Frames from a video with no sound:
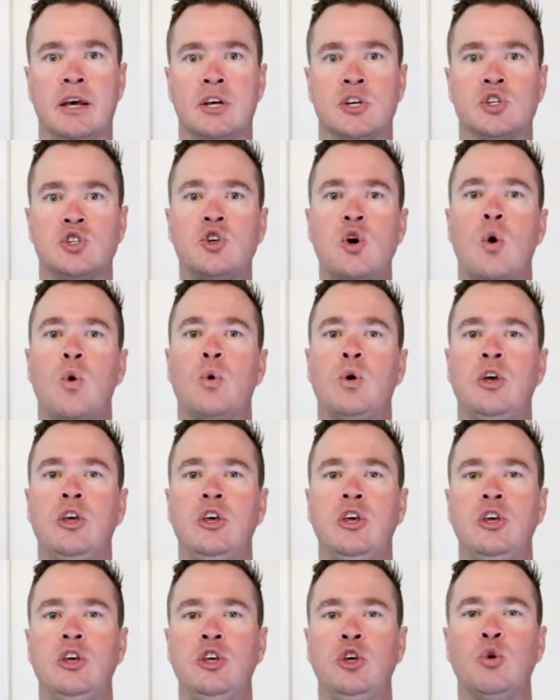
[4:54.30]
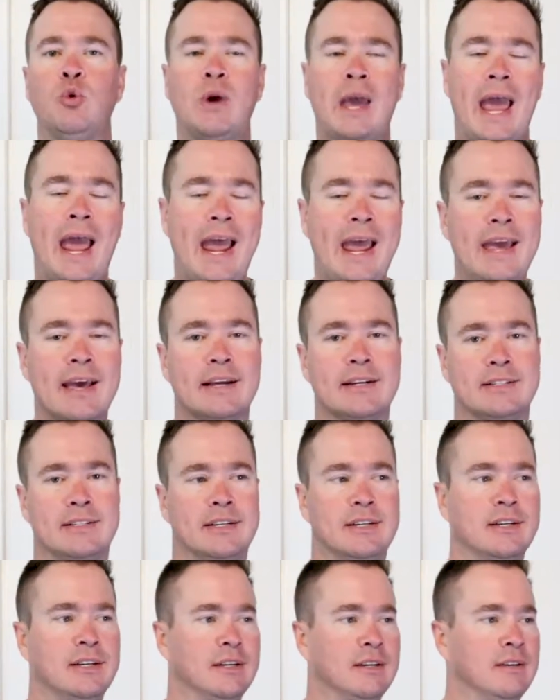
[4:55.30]
So you can't
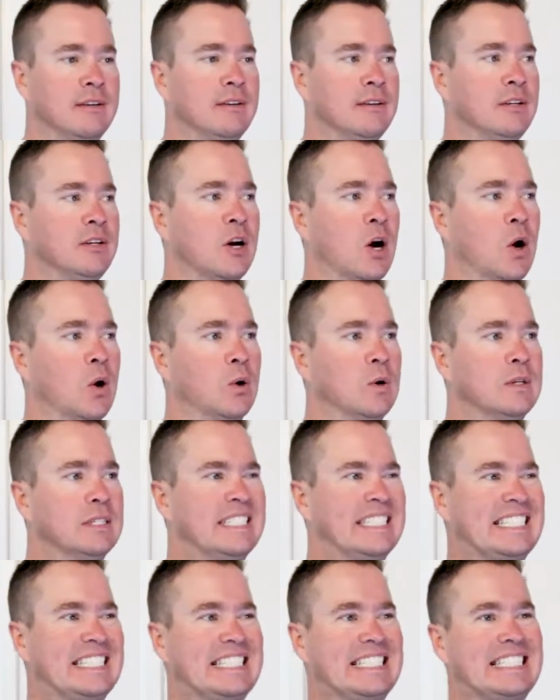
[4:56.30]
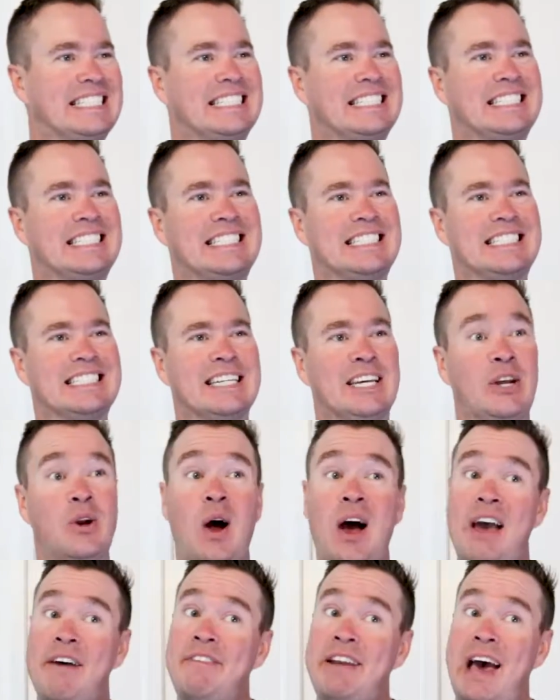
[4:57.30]
go, I
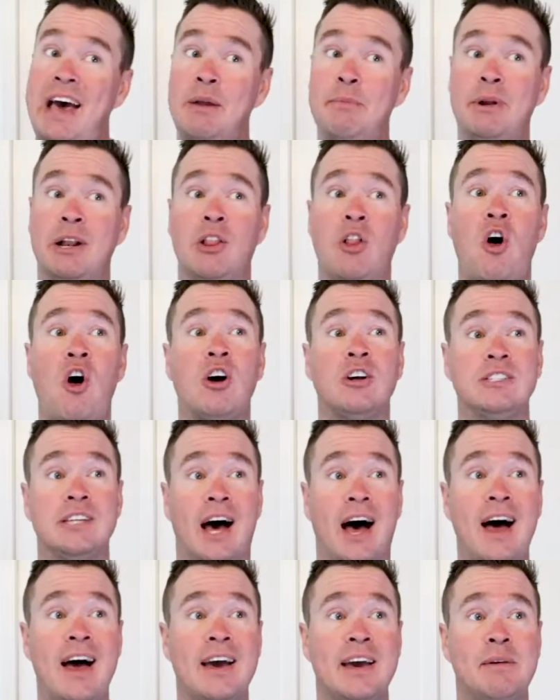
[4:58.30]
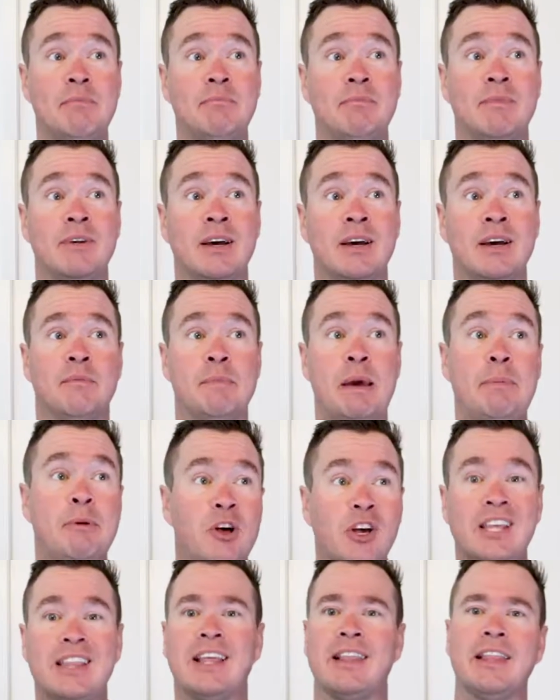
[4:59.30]
haven't had them in a long time. maybe
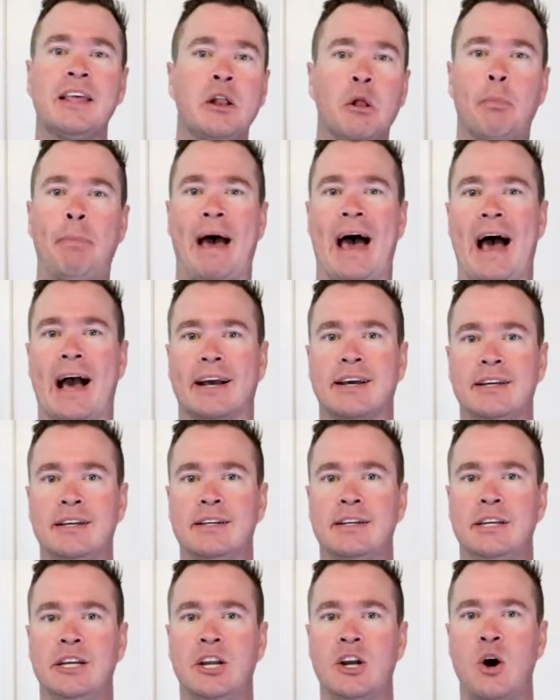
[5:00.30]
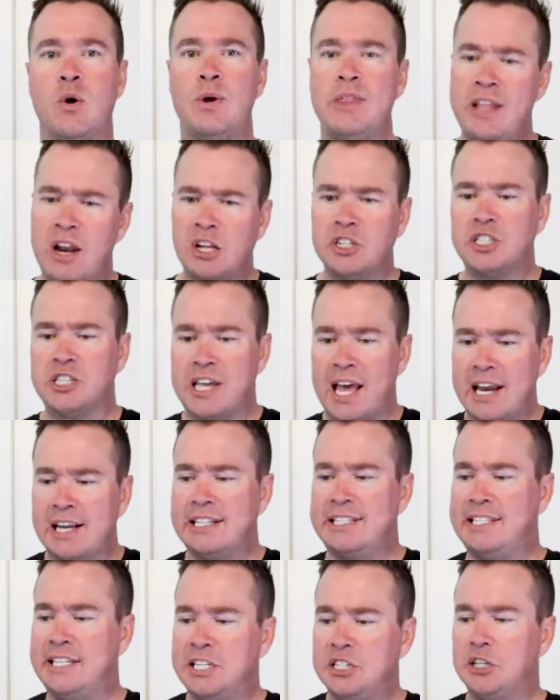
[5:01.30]
I'll get the little pack, and then I'll just kind
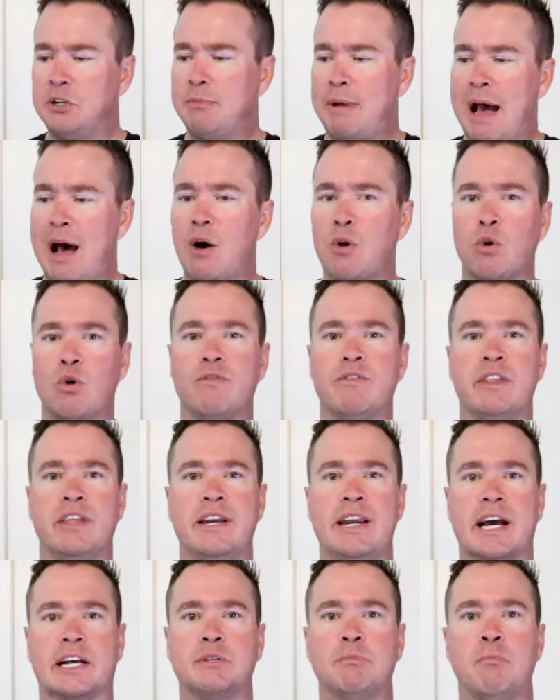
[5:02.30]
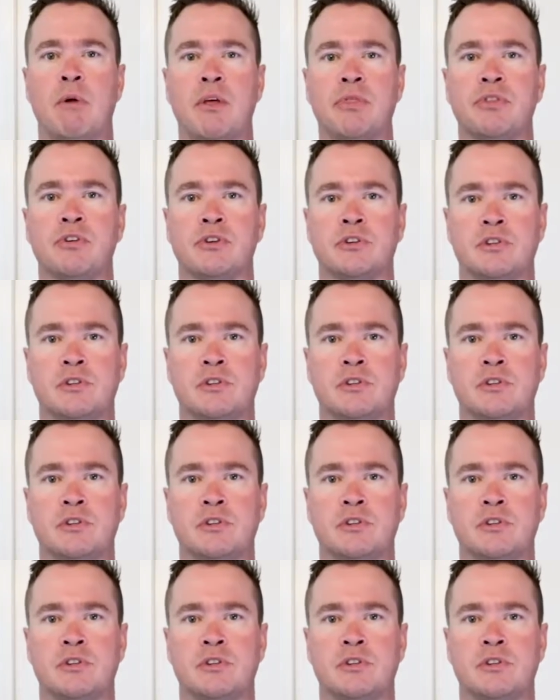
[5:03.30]
of dish them out over the next month or